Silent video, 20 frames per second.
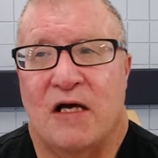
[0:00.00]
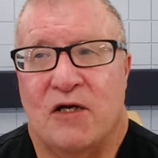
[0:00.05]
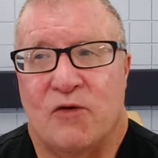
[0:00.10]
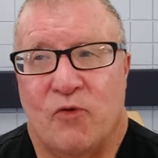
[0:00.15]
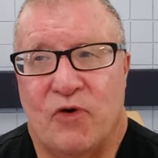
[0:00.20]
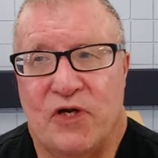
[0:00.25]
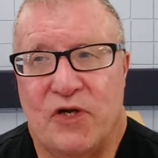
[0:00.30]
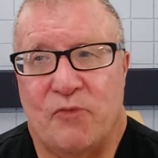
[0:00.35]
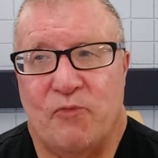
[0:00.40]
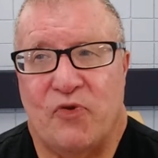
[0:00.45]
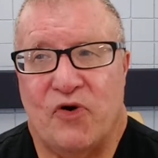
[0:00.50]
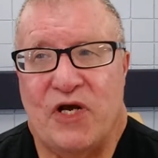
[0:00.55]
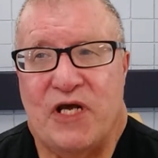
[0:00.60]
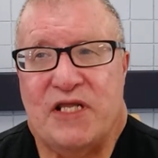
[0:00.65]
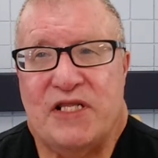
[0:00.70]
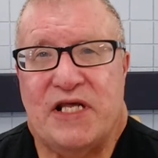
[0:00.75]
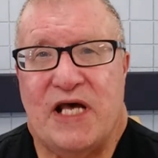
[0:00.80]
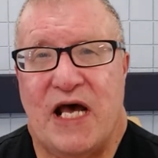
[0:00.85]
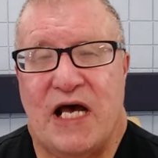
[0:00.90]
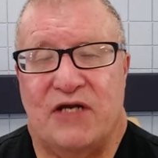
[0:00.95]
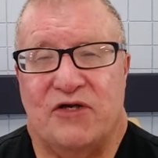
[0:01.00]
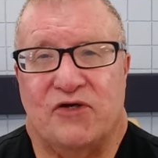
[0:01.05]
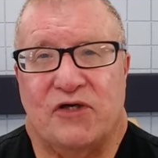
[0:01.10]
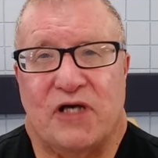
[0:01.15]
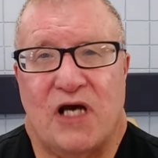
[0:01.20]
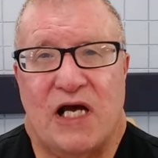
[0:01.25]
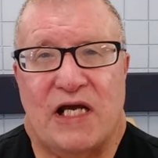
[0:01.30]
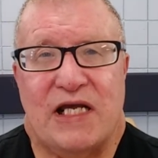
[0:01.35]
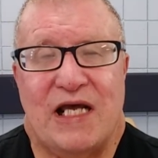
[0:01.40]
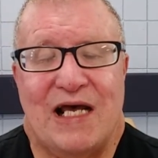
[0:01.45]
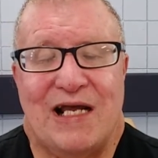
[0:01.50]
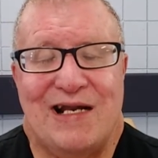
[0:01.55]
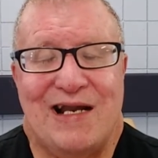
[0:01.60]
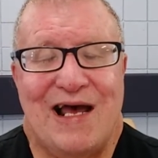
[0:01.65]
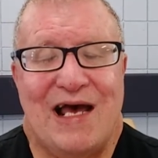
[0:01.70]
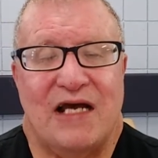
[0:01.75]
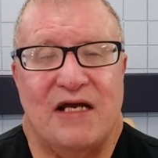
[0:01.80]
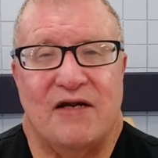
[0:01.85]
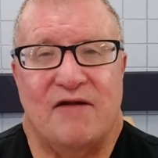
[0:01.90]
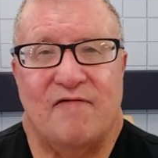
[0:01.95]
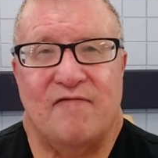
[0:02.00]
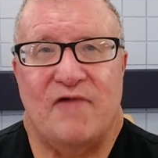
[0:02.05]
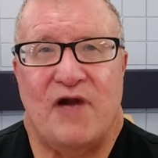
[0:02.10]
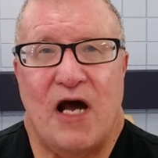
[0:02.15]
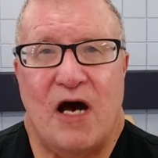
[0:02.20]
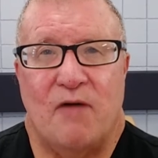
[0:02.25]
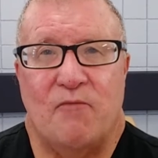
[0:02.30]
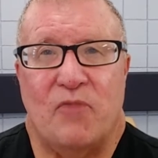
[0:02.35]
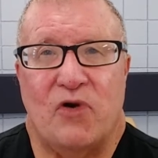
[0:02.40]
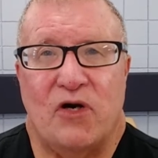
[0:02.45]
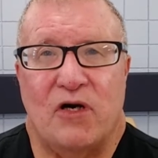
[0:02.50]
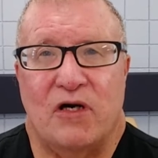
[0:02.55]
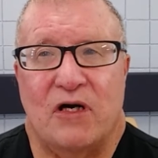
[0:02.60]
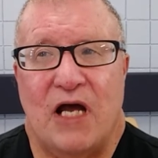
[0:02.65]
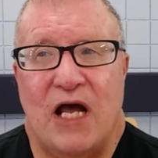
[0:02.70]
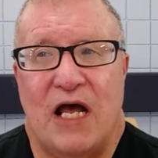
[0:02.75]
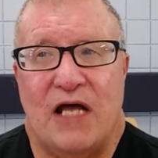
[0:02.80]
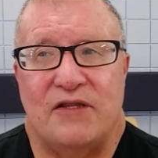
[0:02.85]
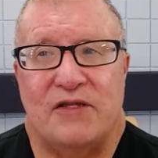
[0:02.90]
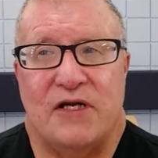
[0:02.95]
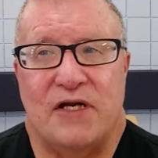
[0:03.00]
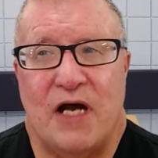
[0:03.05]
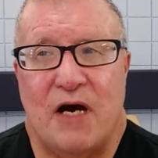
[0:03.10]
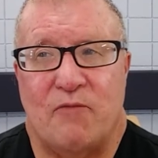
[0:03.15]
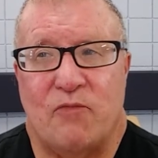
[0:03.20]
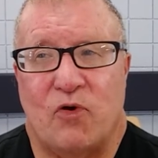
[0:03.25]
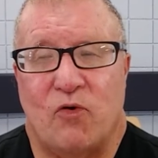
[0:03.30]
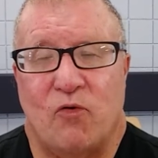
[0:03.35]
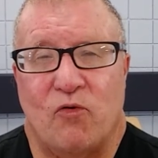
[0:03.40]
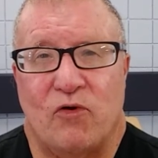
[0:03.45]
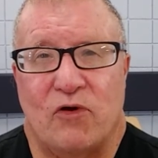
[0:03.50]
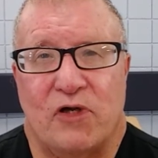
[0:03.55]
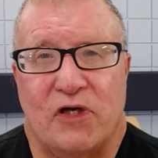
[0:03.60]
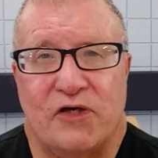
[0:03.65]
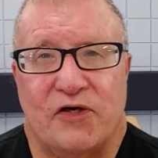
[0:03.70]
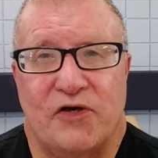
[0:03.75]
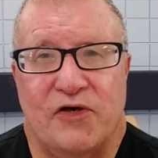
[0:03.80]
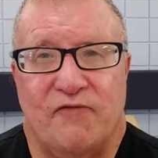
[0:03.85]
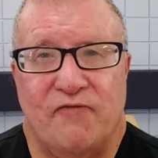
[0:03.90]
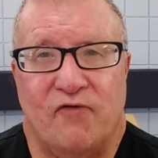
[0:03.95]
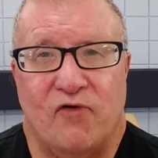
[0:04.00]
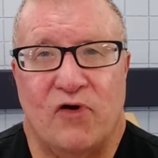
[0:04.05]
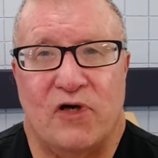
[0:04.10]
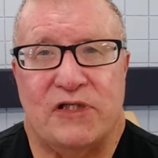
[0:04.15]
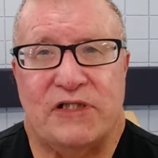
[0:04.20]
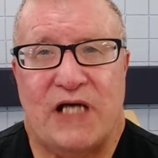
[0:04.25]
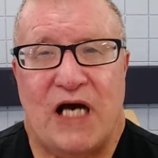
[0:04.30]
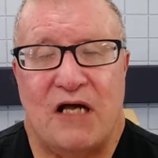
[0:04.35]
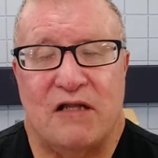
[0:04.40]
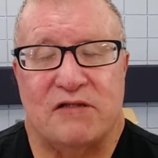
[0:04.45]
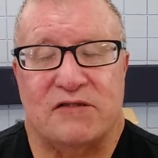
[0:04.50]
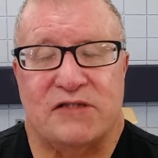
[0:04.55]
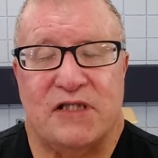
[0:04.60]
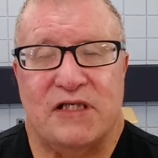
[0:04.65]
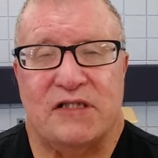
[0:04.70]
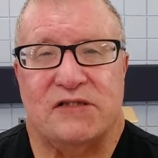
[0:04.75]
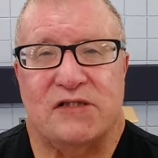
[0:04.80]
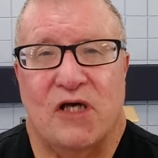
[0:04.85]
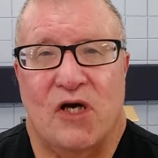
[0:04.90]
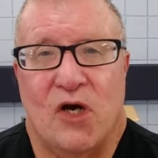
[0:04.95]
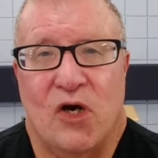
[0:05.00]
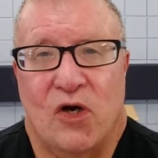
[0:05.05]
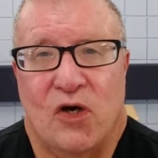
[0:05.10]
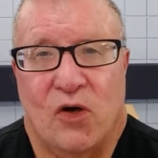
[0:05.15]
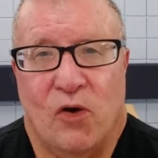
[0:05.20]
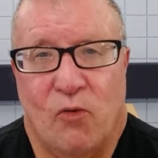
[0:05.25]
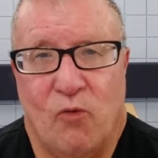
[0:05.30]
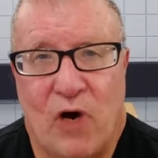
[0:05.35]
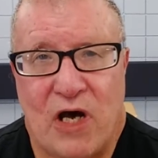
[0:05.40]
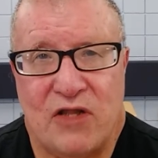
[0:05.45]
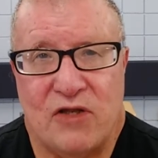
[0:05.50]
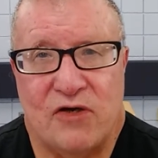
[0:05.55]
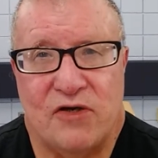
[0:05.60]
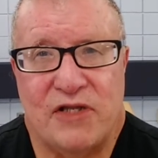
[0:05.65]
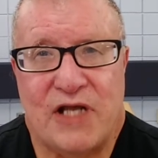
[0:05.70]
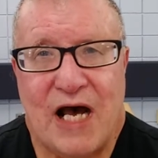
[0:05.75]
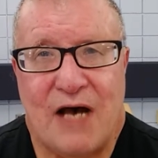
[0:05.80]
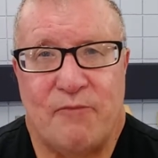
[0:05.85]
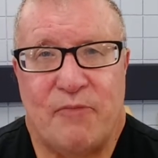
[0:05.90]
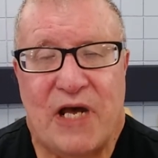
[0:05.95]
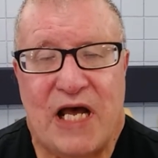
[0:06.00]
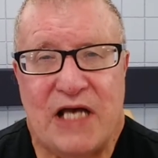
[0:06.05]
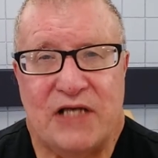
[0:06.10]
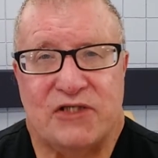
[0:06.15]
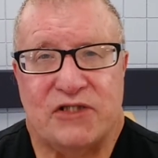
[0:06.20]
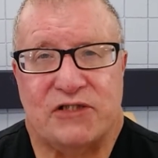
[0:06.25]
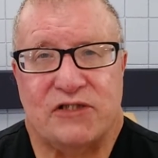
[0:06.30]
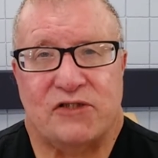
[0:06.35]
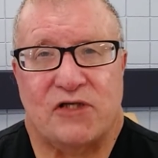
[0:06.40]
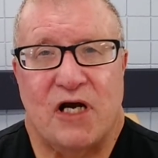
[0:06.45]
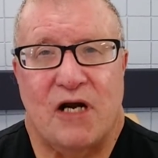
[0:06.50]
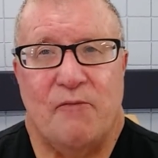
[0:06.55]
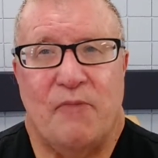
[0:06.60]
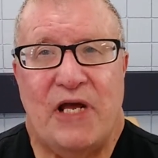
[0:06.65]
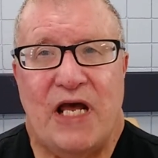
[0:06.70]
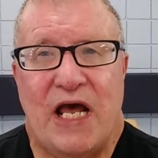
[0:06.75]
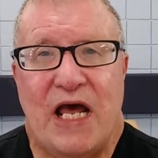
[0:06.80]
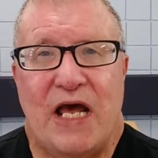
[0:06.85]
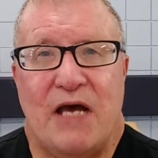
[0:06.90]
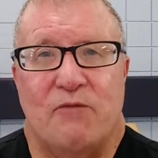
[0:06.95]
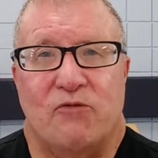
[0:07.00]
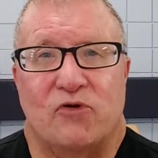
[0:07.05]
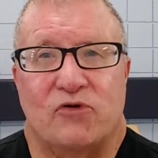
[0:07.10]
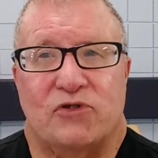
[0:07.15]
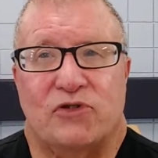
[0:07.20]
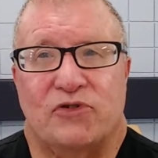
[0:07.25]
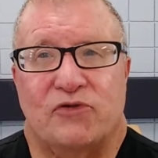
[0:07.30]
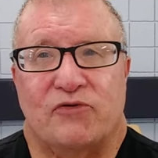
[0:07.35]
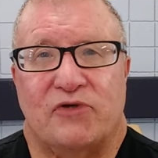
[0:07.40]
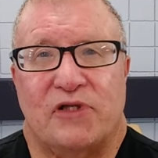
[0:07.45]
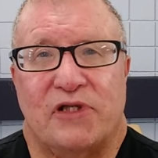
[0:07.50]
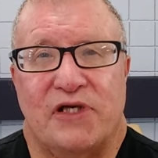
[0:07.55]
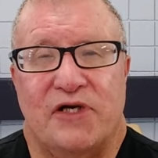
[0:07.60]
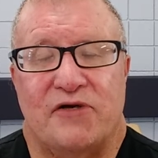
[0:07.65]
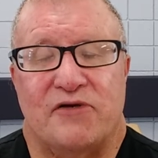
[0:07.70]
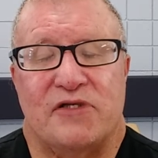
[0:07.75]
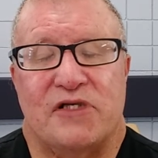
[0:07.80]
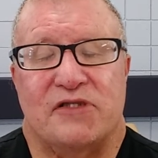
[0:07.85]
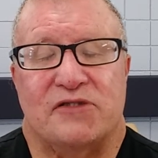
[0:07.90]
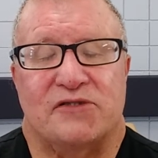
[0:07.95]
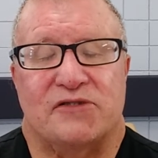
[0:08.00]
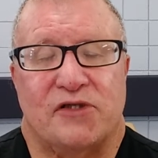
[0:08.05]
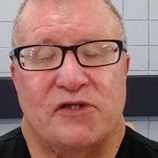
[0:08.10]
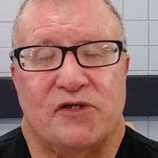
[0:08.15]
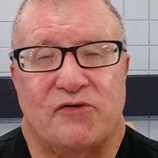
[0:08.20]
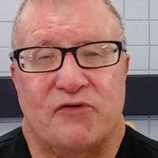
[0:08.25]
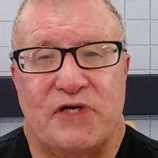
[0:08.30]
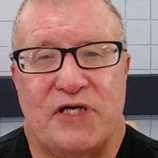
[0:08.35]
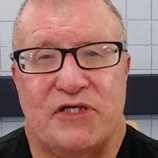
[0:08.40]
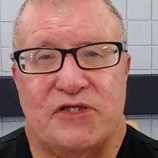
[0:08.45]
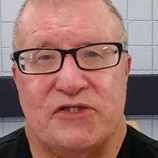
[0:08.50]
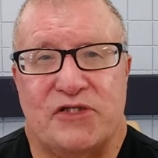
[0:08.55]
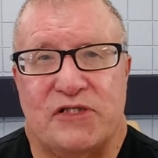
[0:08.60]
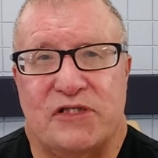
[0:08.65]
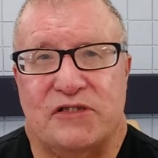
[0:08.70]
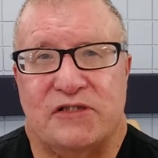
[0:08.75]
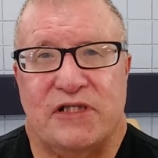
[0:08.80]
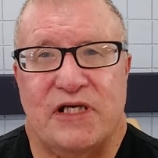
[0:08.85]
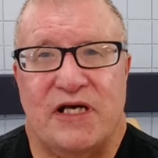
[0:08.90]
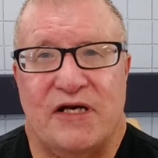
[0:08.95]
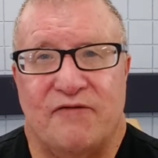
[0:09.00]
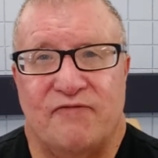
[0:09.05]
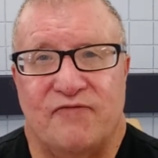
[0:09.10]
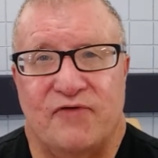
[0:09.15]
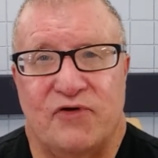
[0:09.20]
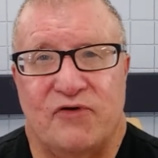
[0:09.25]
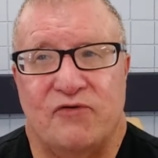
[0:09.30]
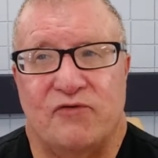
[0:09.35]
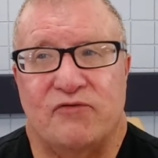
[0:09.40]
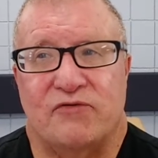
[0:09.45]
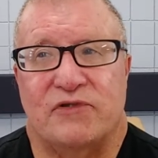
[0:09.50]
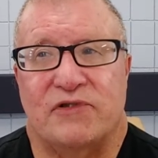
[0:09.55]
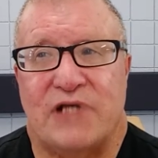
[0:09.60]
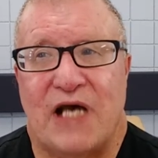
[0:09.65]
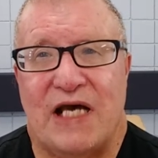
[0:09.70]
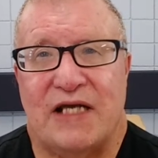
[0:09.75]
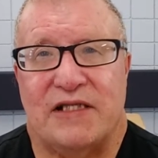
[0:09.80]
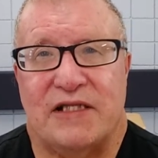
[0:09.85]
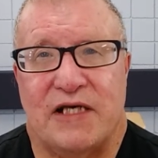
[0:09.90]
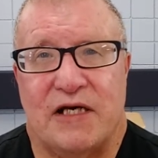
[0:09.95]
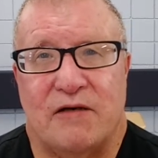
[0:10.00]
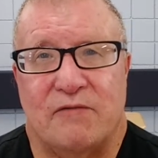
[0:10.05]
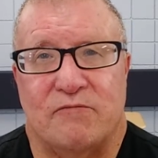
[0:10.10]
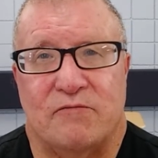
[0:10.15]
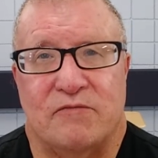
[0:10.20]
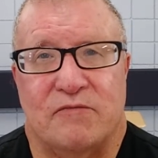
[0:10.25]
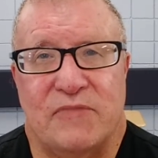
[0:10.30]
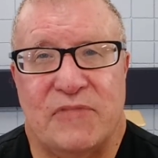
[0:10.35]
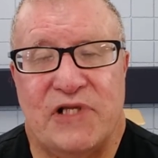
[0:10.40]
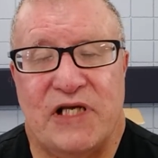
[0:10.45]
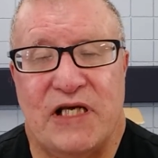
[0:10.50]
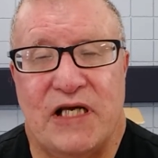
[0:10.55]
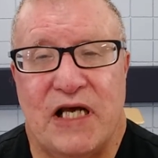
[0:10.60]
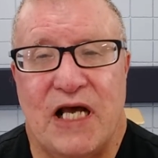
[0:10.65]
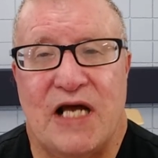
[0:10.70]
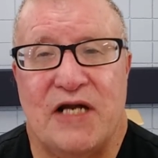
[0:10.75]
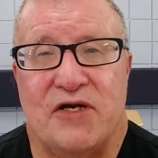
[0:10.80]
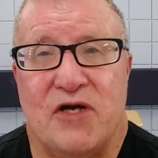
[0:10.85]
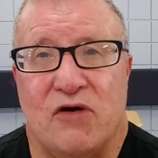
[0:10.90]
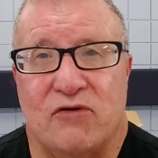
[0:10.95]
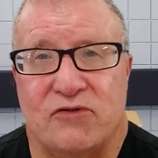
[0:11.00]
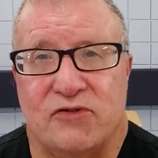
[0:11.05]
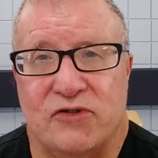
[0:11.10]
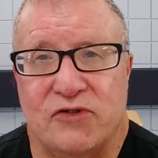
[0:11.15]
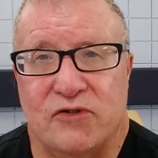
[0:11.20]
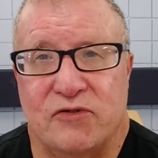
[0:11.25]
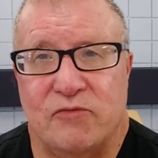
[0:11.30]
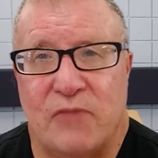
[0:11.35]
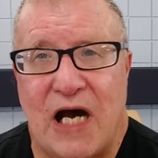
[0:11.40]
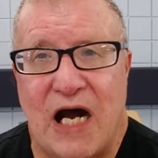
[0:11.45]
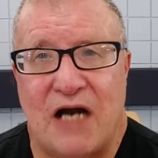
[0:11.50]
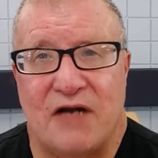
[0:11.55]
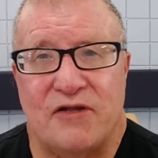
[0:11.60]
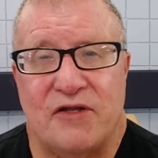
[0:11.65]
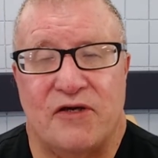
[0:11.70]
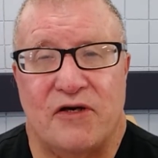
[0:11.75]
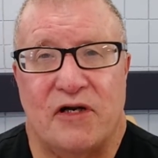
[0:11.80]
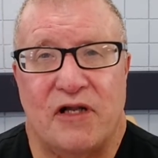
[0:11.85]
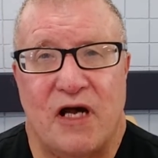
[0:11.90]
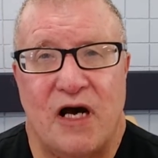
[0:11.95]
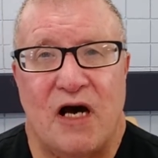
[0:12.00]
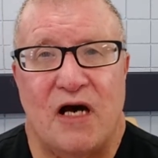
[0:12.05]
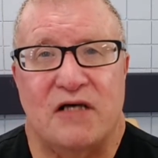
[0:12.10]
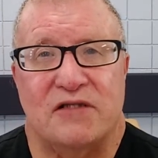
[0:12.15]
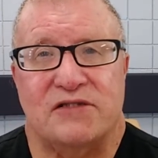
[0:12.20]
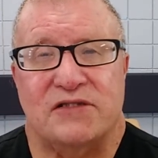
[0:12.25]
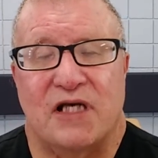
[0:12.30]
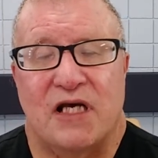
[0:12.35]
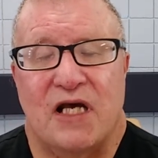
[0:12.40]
When you breathe in, you're going to get a negative number, and the number we're looking for tells us whether that patient's going to be able to clear their secretions if you take them, the endo tube, out of their lungs